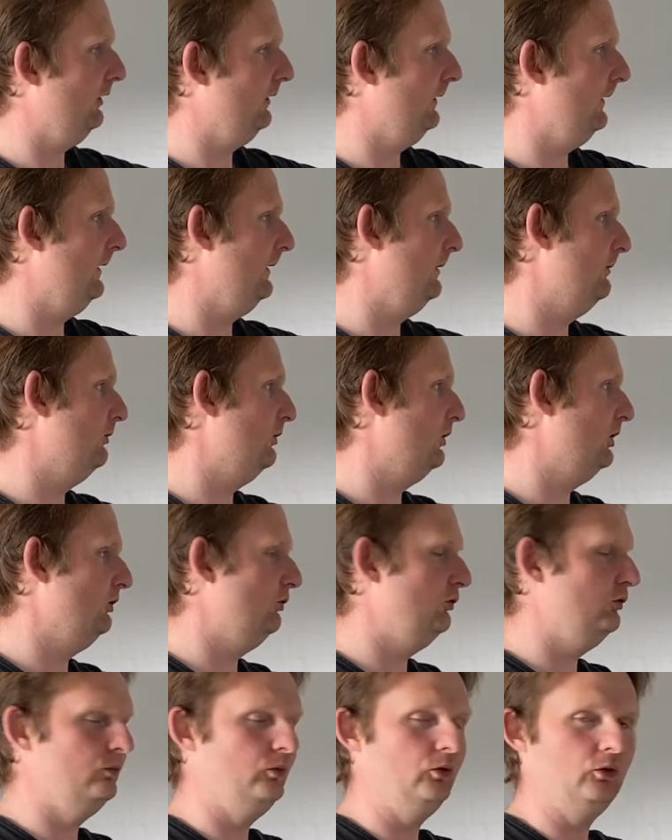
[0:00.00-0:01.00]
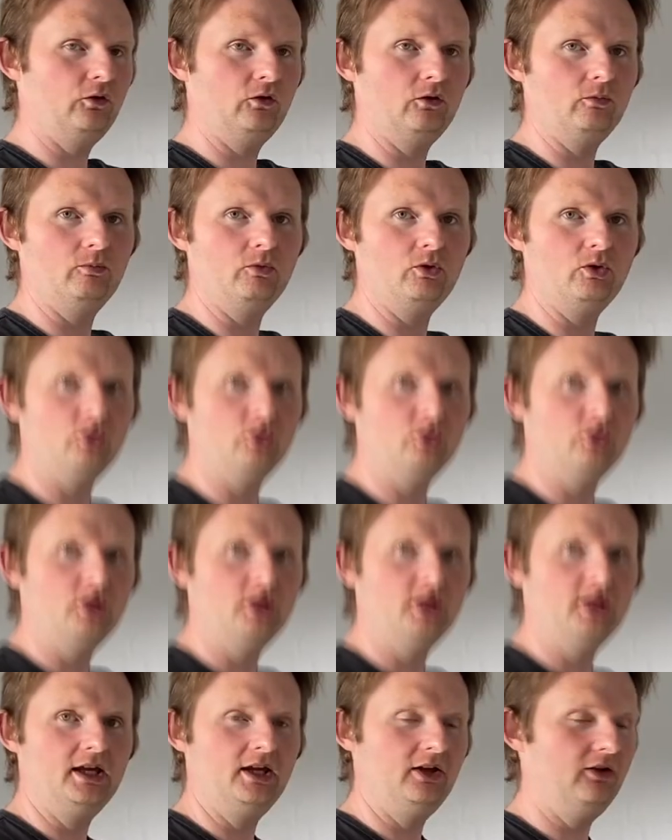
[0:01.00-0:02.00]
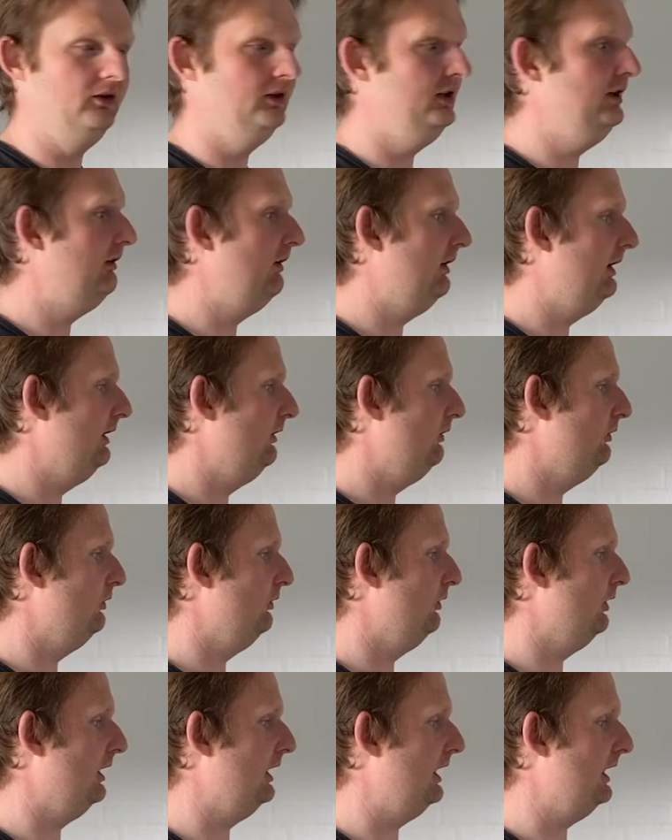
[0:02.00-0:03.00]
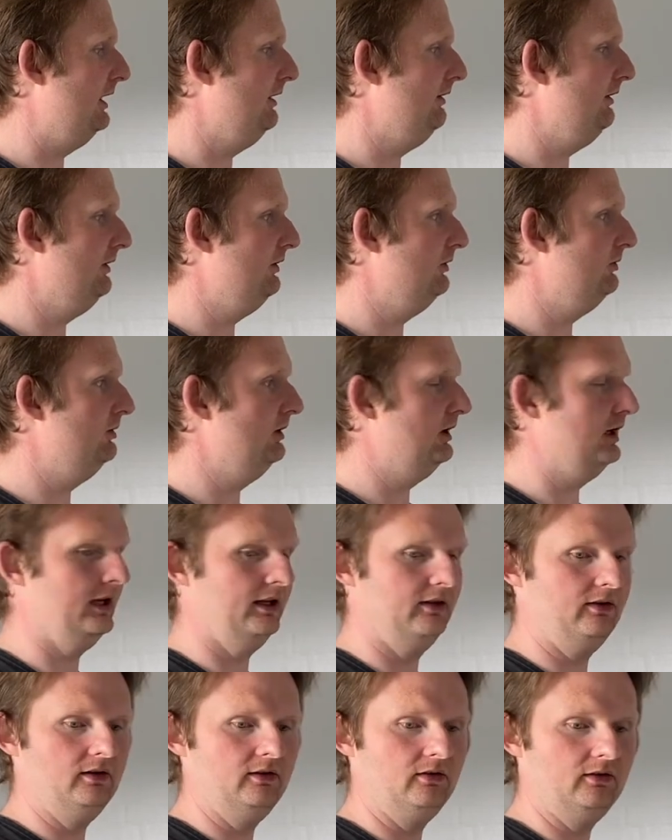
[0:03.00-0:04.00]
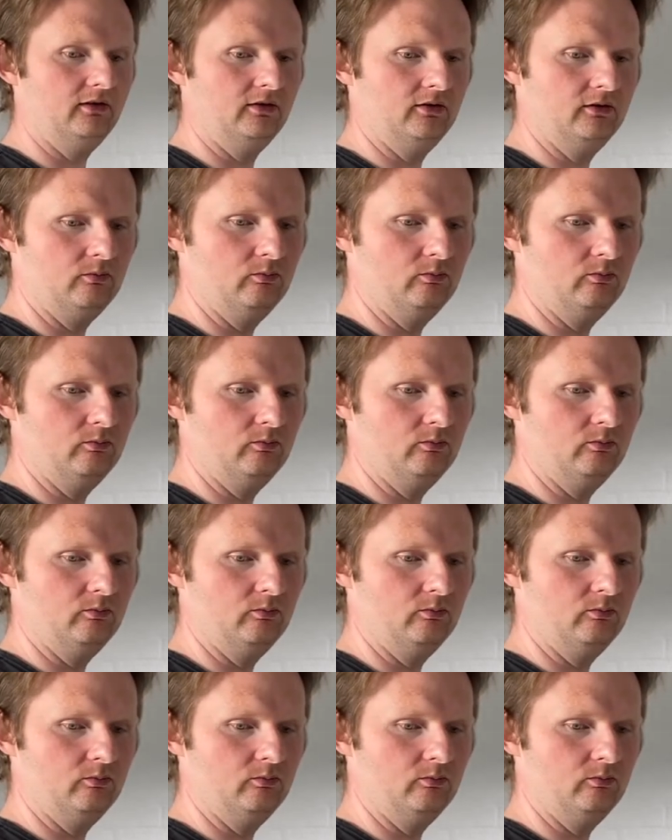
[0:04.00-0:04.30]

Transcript: want to put some more detail into it, you can either do it like this,